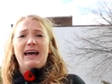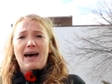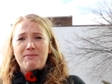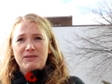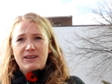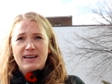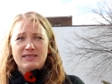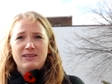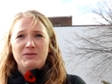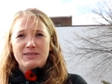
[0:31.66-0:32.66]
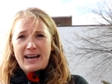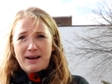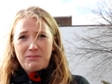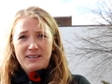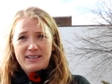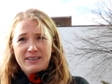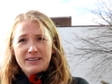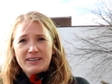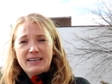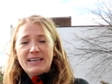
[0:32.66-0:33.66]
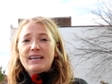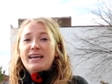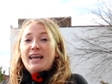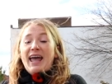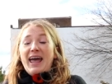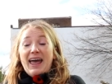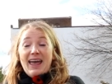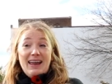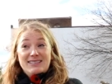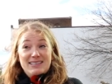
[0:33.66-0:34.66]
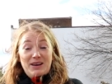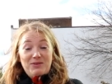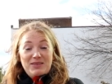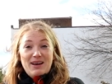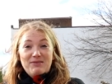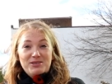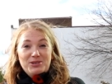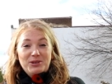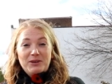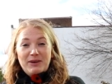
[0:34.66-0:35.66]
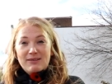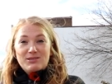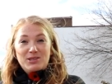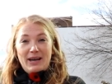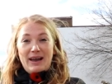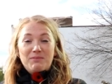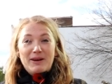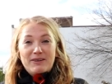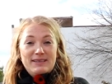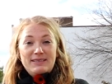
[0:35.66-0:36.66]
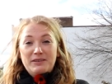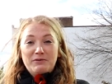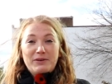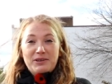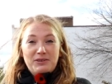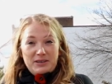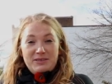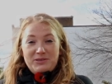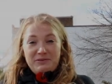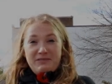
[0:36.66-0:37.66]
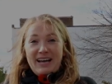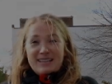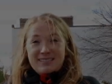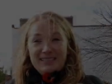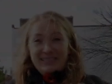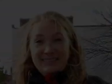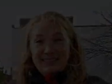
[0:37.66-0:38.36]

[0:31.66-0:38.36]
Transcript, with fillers: capitalize on what's happening here. And today we thought we'd show you around so you had a better idea of where you're looking to invest.